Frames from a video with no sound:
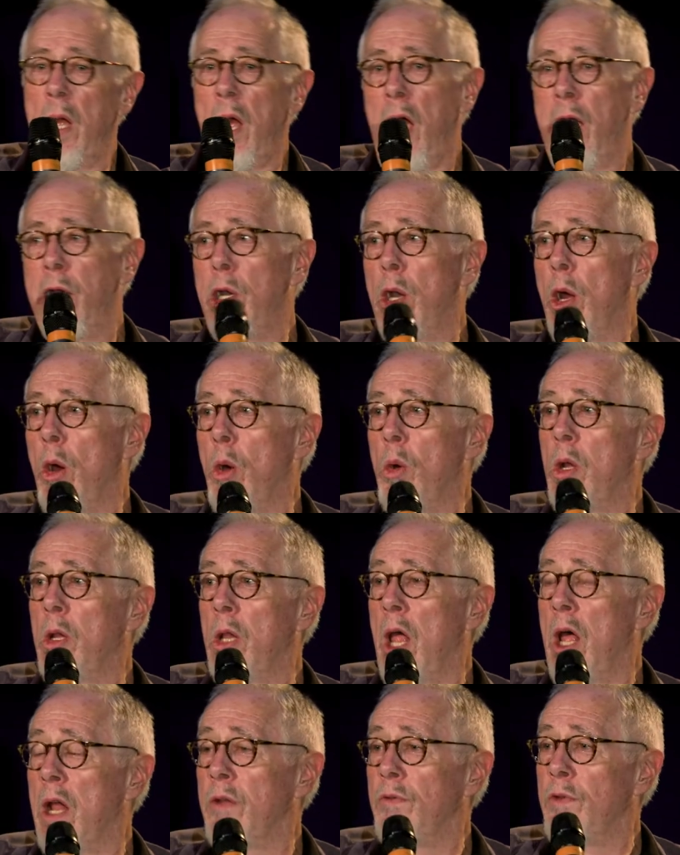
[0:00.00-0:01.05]
I know a
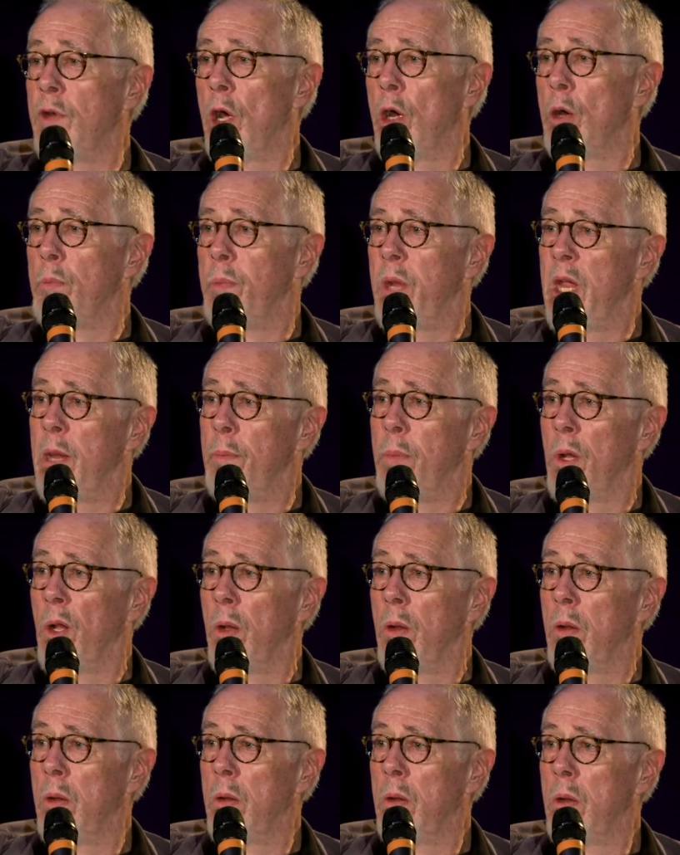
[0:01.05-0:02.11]
lot of young
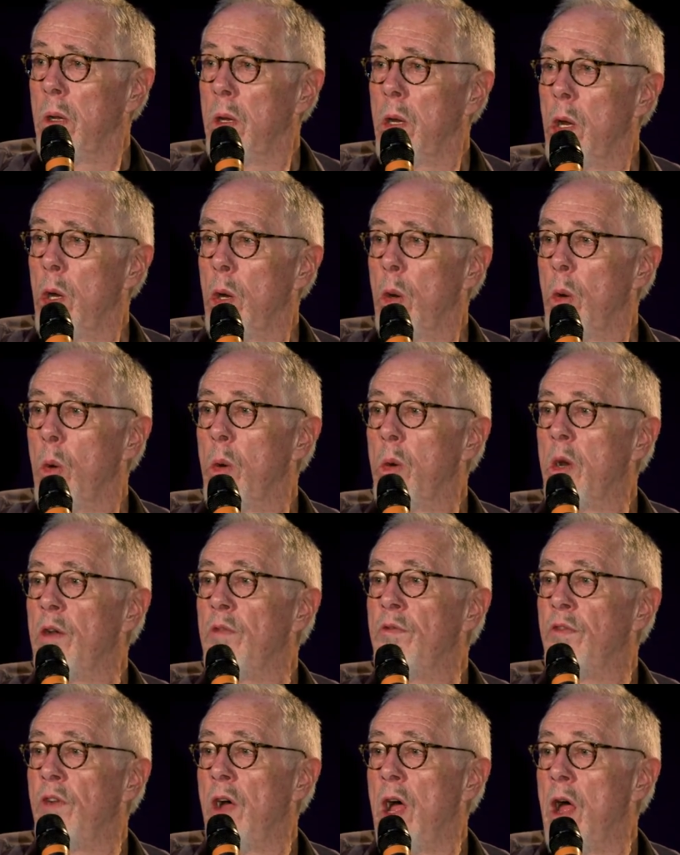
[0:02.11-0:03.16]
people who are
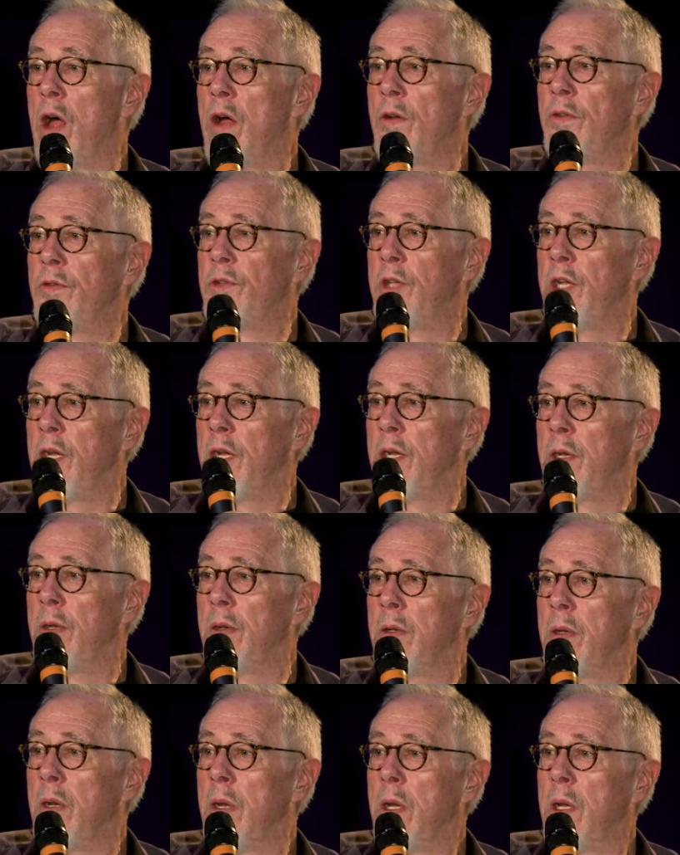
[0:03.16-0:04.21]
involved
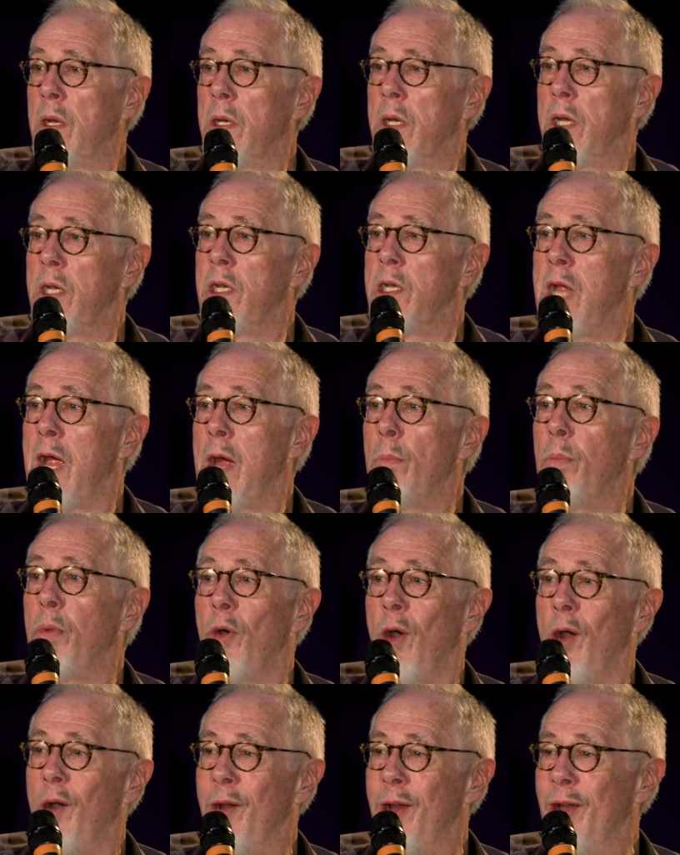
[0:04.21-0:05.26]
in
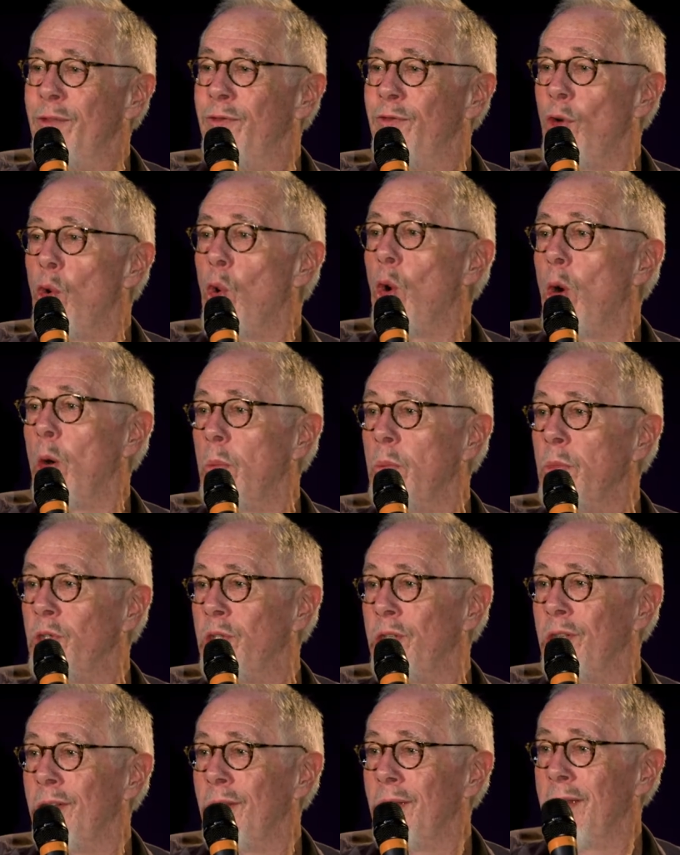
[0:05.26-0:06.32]
contemporary
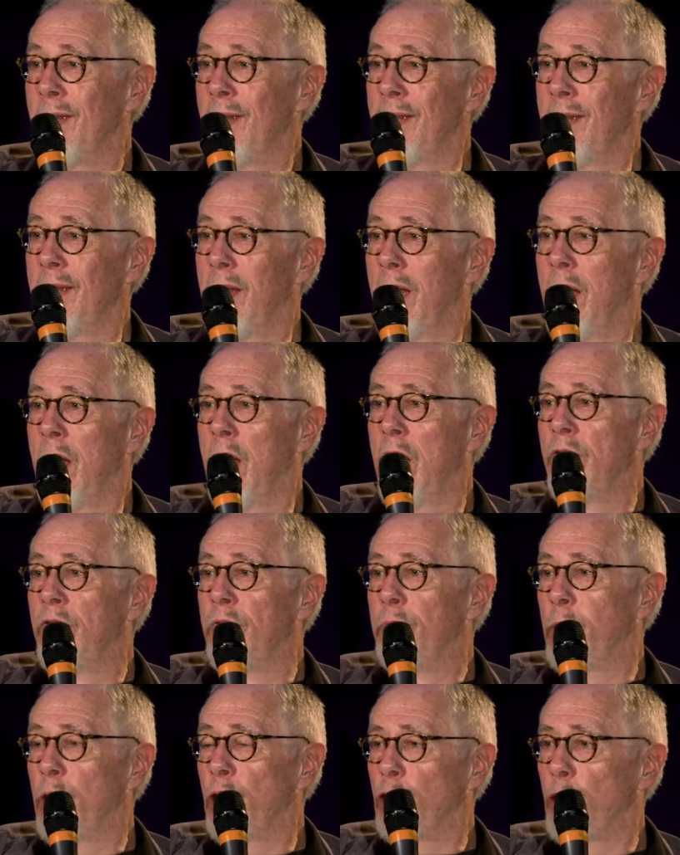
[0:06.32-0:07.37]
forms
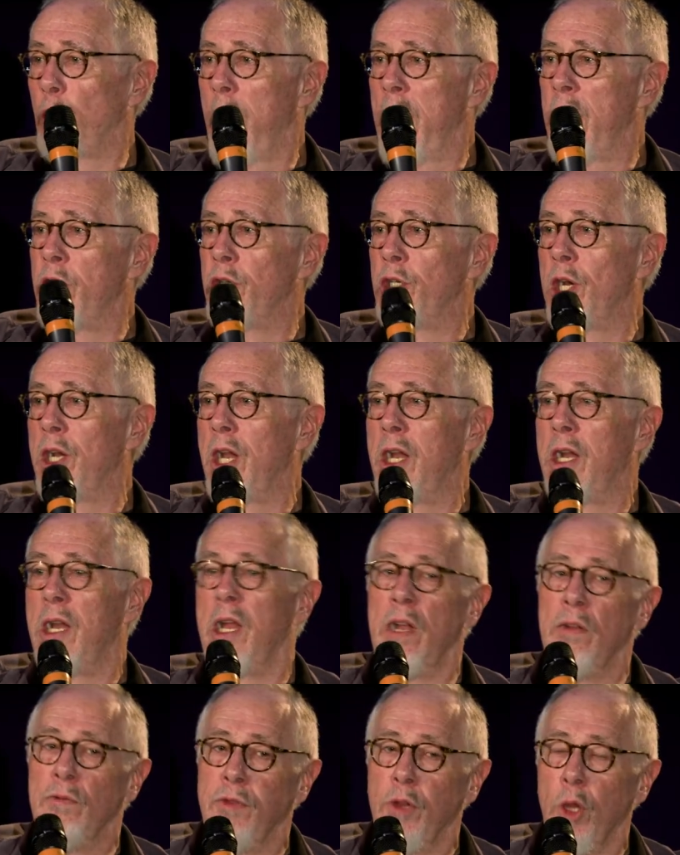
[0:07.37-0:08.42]
of persuasion and
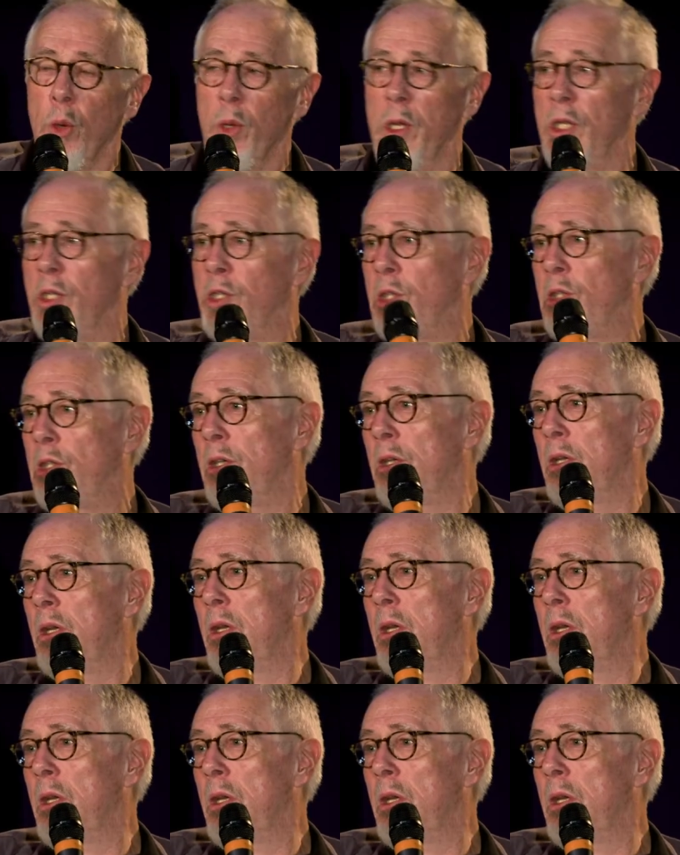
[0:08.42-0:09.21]
influence,